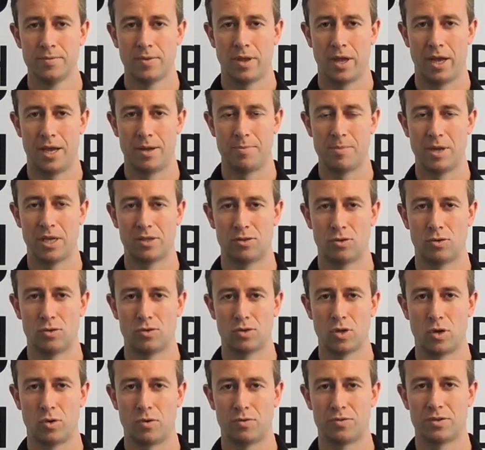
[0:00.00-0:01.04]
as a
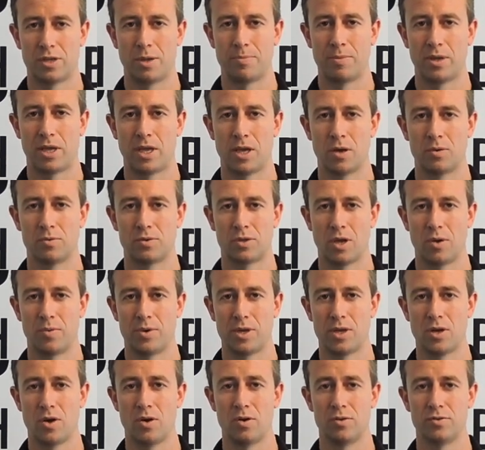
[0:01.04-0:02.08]
result of something else
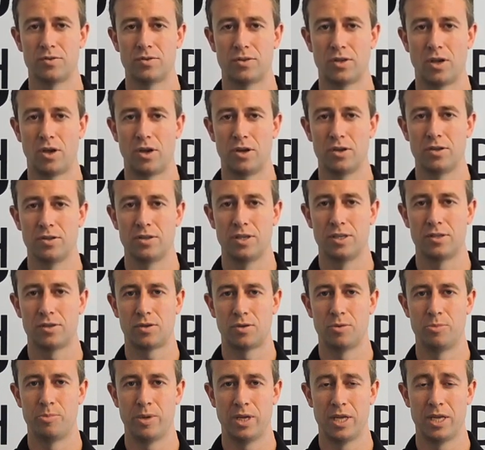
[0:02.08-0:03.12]
going on. So this
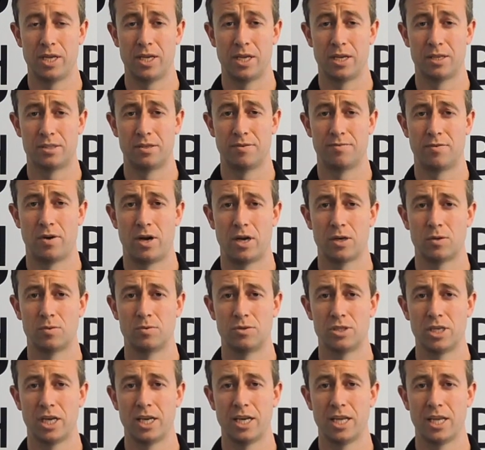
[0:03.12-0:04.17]
could be a
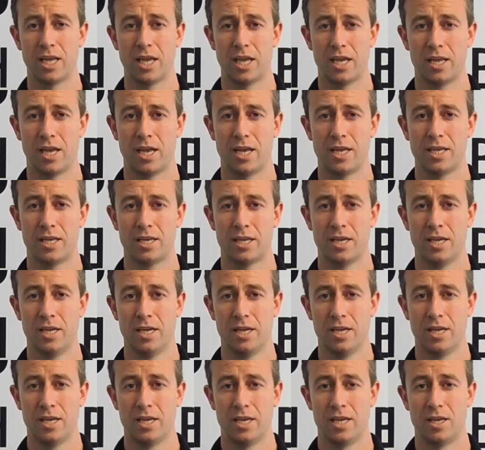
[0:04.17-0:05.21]
cervicalgenic headache,
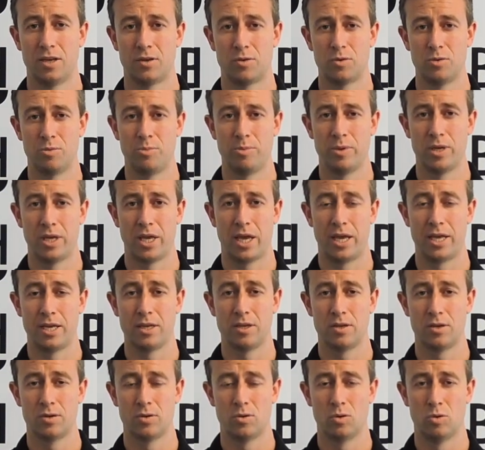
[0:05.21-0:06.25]
it could be
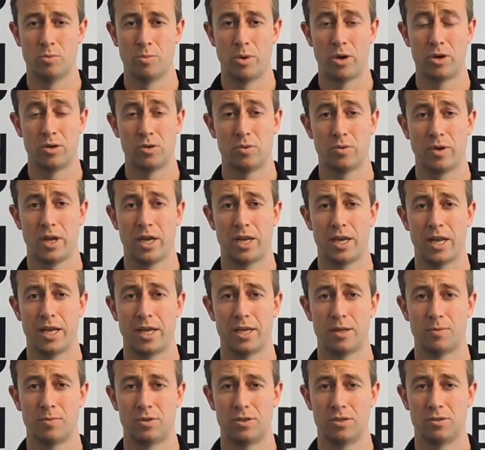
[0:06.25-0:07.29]
a hormonal
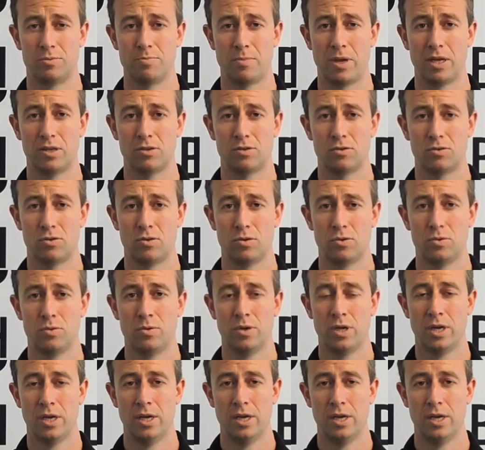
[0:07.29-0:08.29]
headache, which is menstrual,